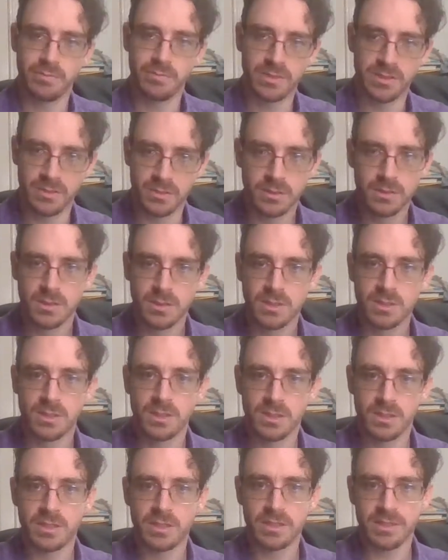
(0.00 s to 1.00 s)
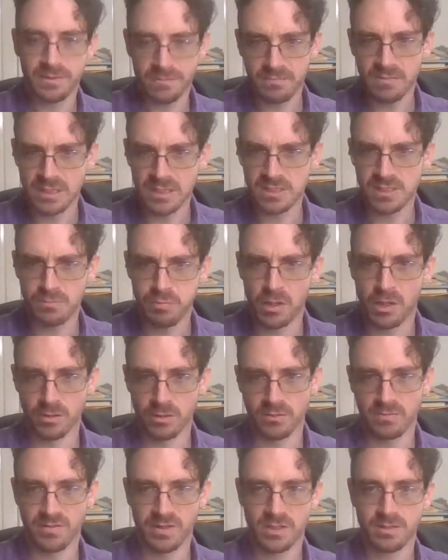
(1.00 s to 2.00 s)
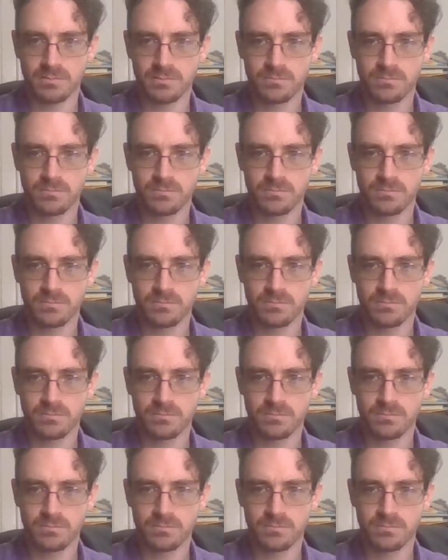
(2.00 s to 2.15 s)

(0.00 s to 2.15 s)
but like that's a part of it.